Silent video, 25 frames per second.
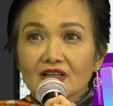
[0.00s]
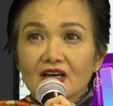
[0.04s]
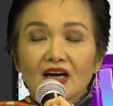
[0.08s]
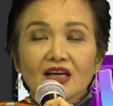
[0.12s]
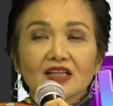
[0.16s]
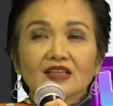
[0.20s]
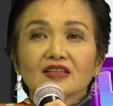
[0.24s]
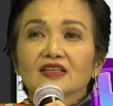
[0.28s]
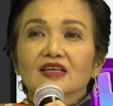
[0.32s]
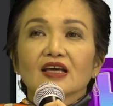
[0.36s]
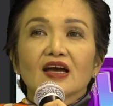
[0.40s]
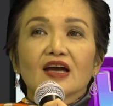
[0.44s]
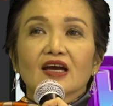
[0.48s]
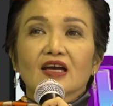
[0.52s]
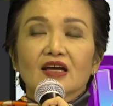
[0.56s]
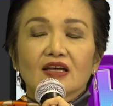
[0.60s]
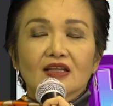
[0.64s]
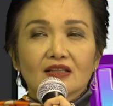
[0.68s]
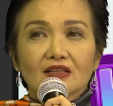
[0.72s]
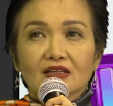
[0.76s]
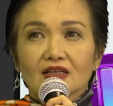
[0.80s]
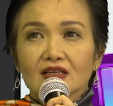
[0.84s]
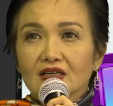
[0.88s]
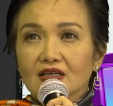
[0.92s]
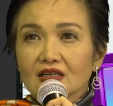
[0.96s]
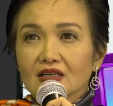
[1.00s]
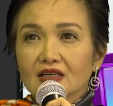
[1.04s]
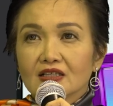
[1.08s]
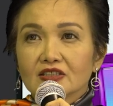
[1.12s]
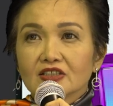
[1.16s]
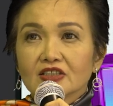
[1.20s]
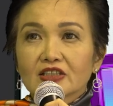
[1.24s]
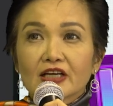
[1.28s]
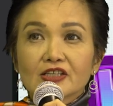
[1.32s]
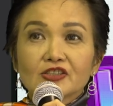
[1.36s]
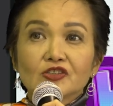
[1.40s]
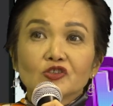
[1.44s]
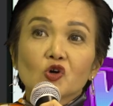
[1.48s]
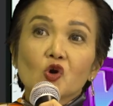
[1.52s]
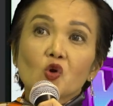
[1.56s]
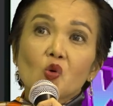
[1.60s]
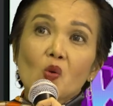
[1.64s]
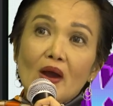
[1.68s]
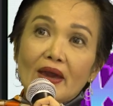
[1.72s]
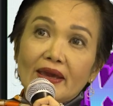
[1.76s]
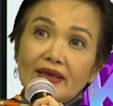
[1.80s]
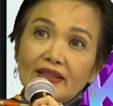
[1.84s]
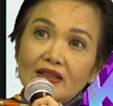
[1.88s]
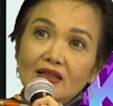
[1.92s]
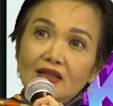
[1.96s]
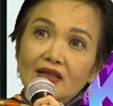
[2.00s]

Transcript: Lahat yan. Tsaka Snow White.